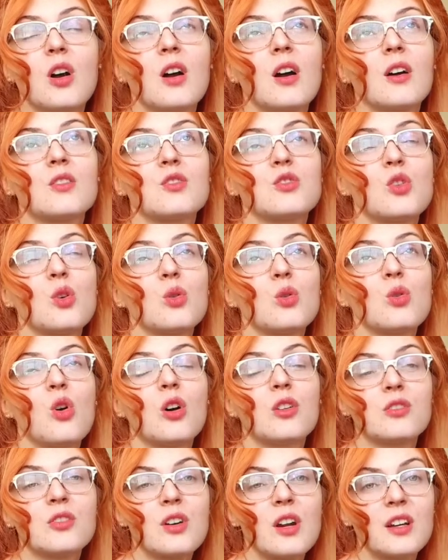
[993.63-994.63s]
soul
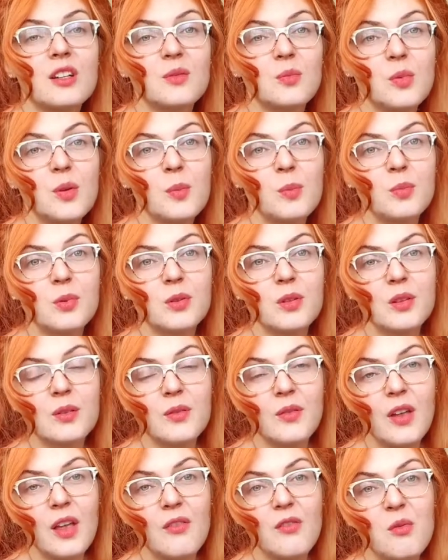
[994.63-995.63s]
contract people,
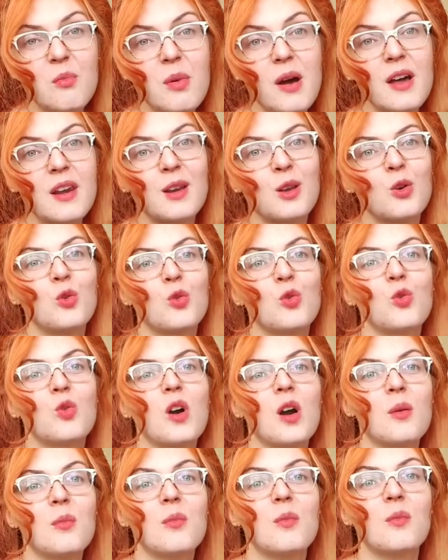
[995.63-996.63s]
everybody who
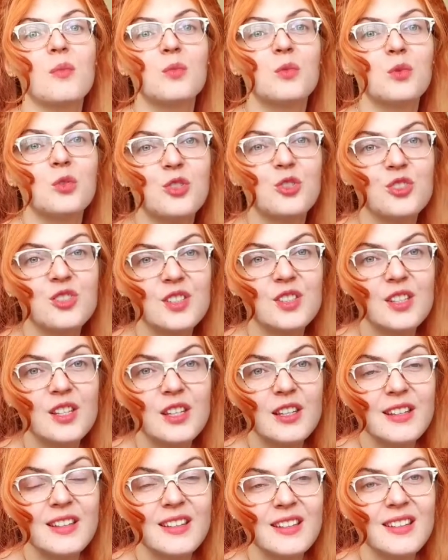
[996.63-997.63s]
come to
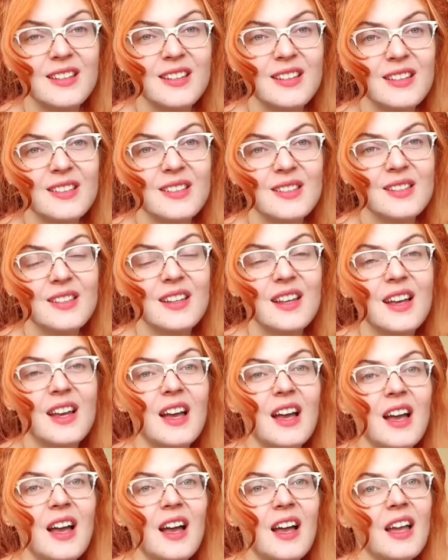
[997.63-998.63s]
see this,
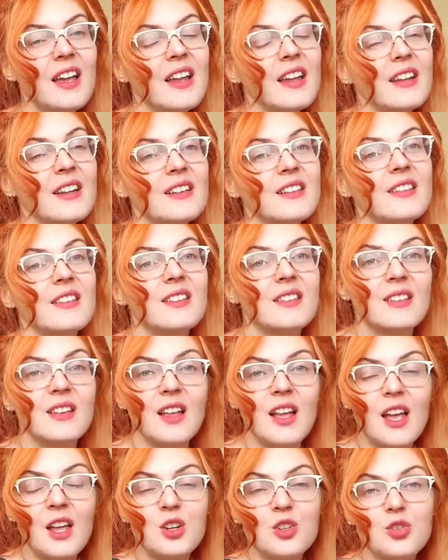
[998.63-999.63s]
and
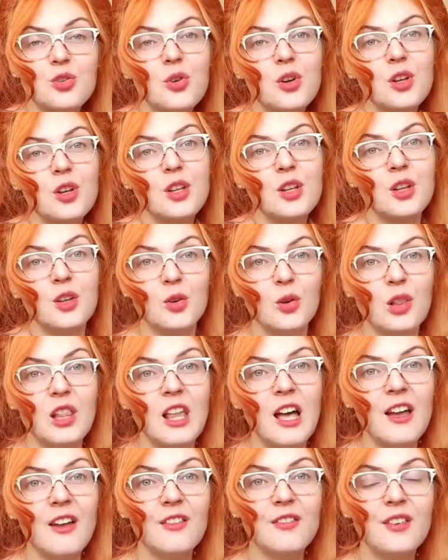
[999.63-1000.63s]
enjoy your
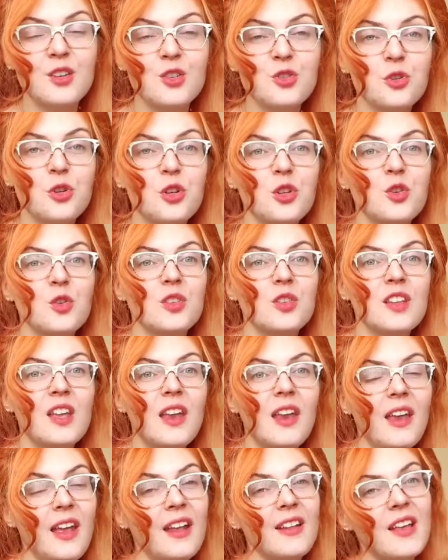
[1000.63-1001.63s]
life, enjoy your
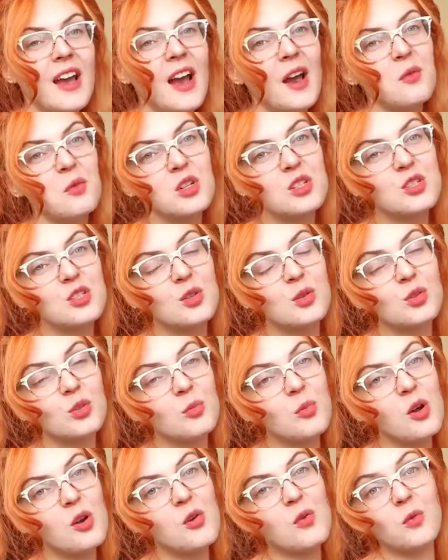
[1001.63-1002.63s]
day, and I will see you
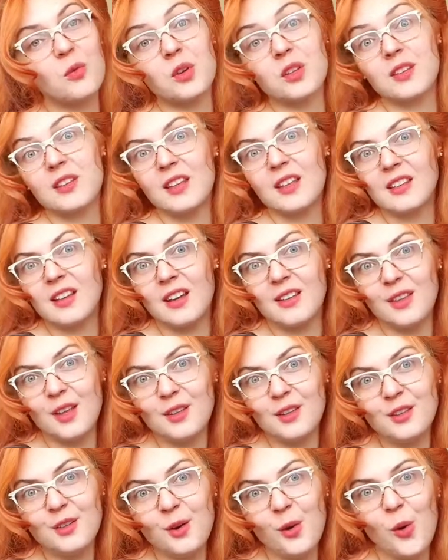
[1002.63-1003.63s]
tomorrow with yet
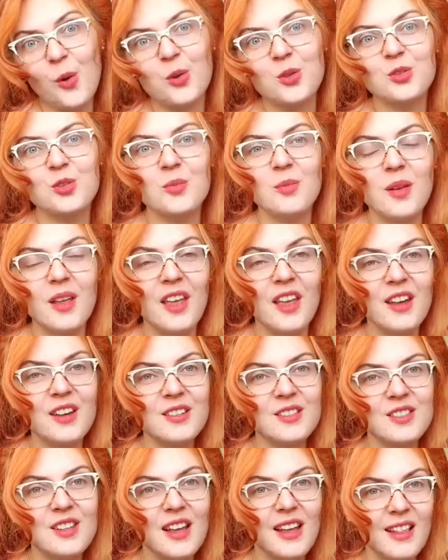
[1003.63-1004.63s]
another awesome
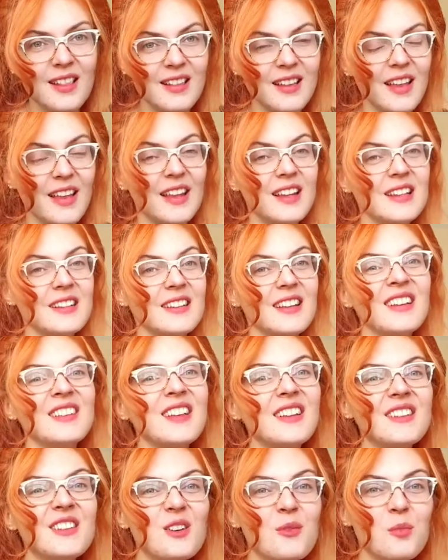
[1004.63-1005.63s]
hairstyle and
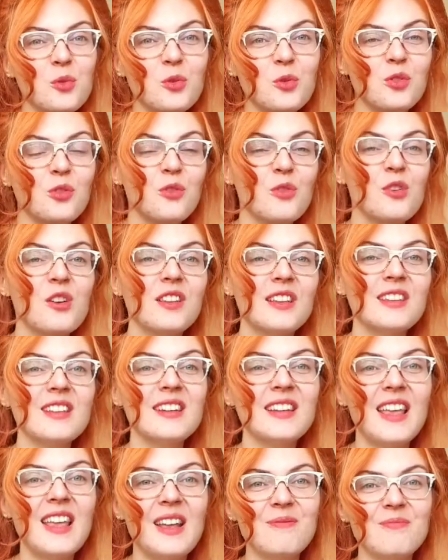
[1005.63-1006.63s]
another mood for another
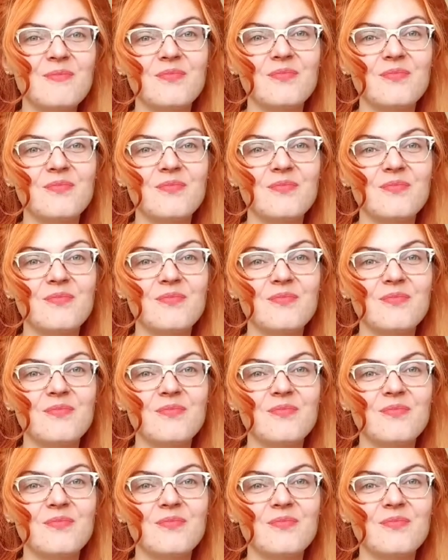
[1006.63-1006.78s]
day.